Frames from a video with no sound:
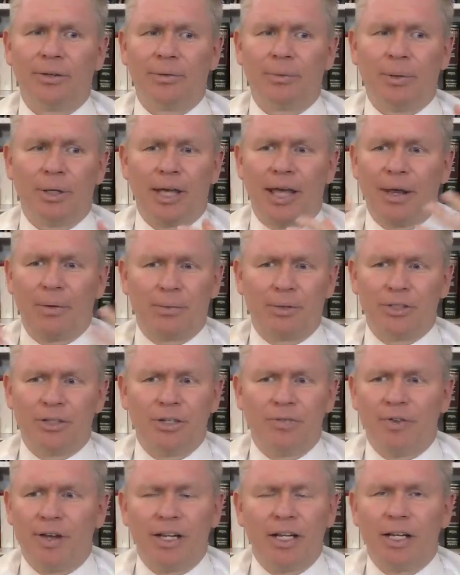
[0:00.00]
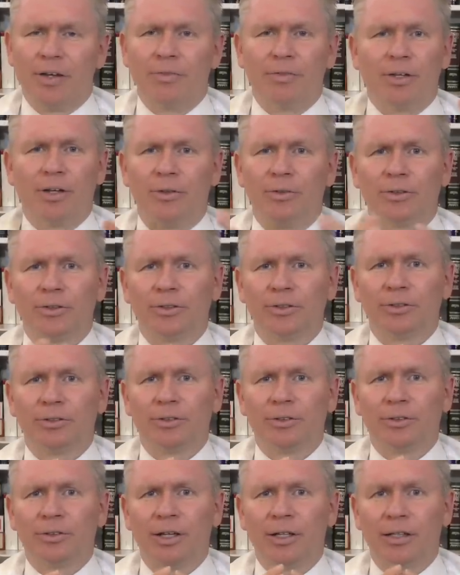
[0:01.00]
We can't receive any of those,
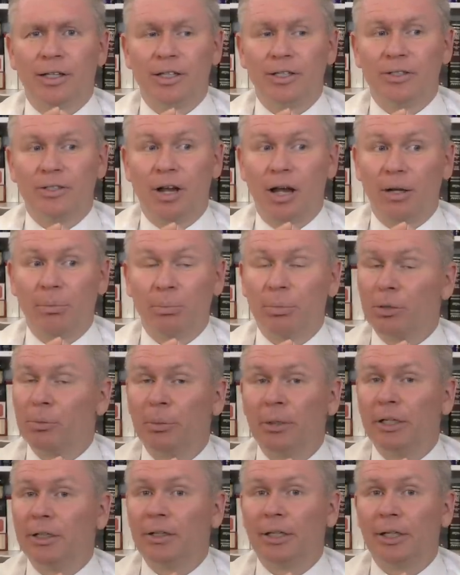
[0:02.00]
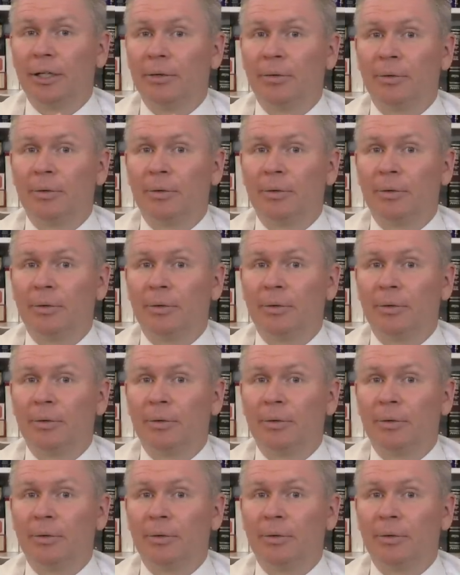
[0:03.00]
at least not permanently.